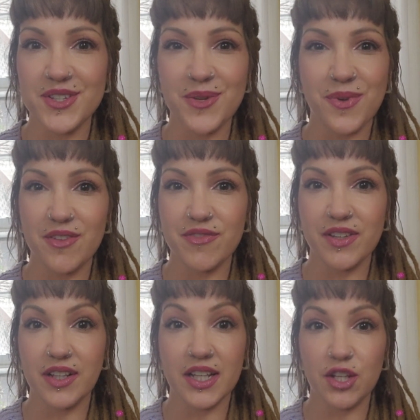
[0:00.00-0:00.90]
You want to
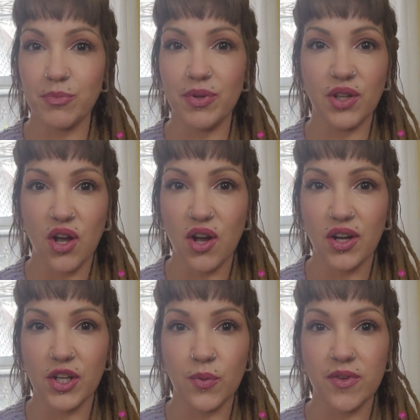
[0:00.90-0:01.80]
feel like you
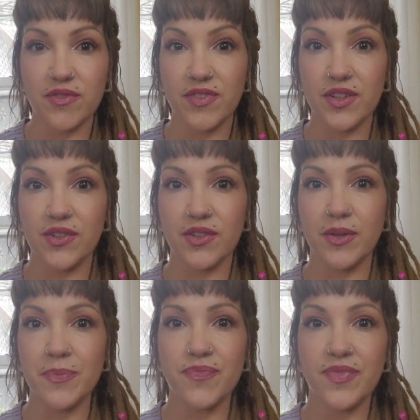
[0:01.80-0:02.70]
belong. You want to
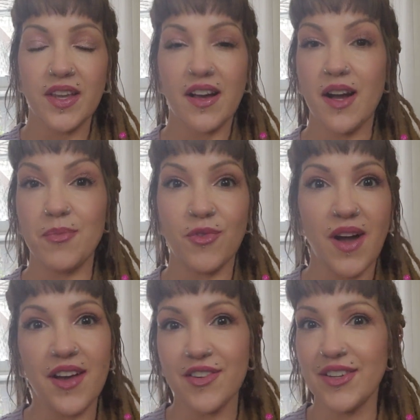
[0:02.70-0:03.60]
feel
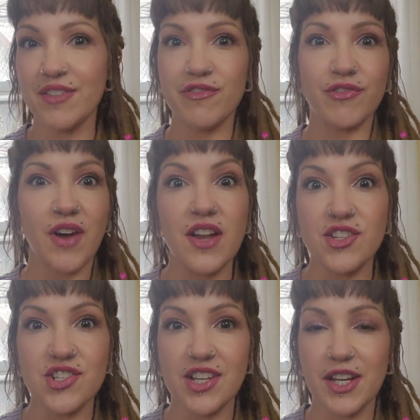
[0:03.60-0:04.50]
camaraderie,
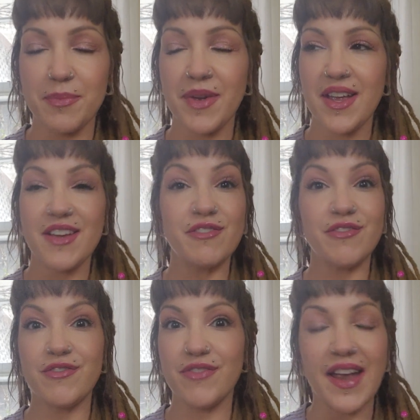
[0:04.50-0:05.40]
friendship,
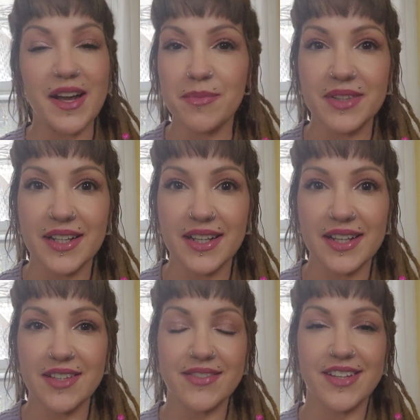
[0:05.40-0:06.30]
family,
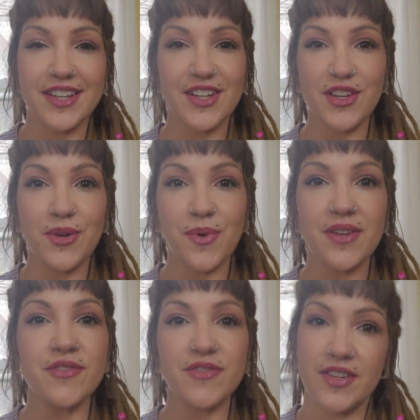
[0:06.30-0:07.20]
even. You know, you want
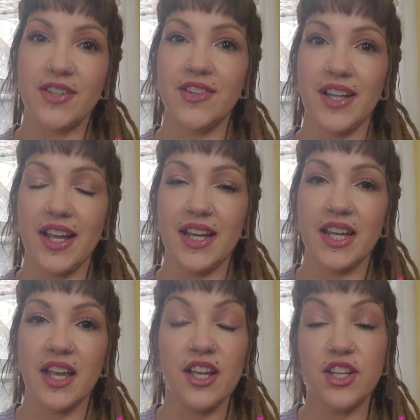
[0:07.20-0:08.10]
to feel like
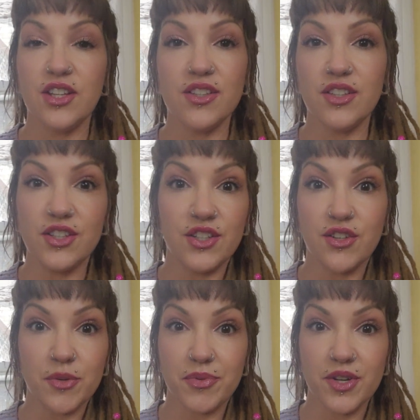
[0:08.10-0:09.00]

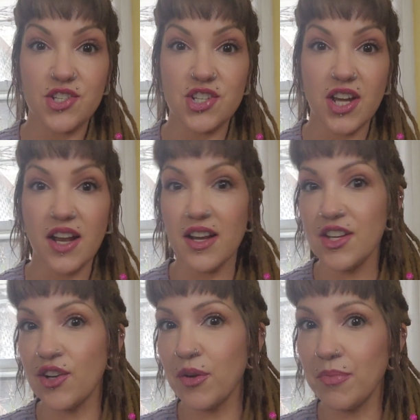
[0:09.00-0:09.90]
you're appreciated,
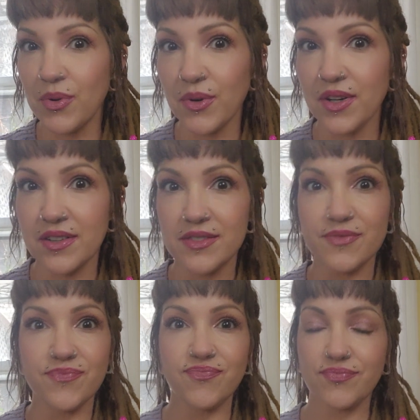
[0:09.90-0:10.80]
you're important,
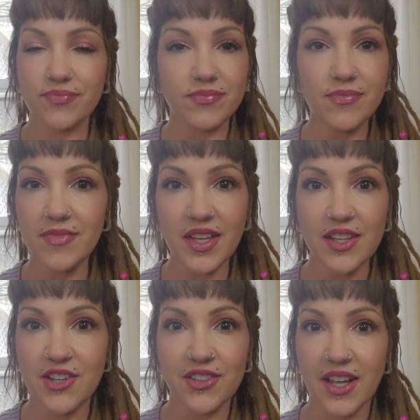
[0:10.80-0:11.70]

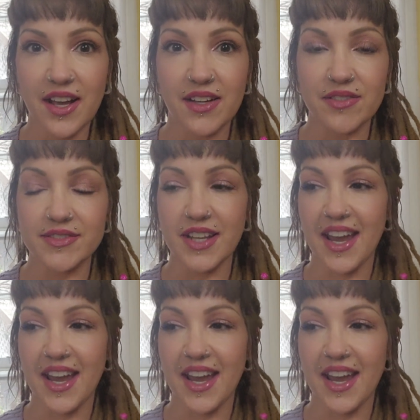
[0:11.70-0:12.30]
you're loved.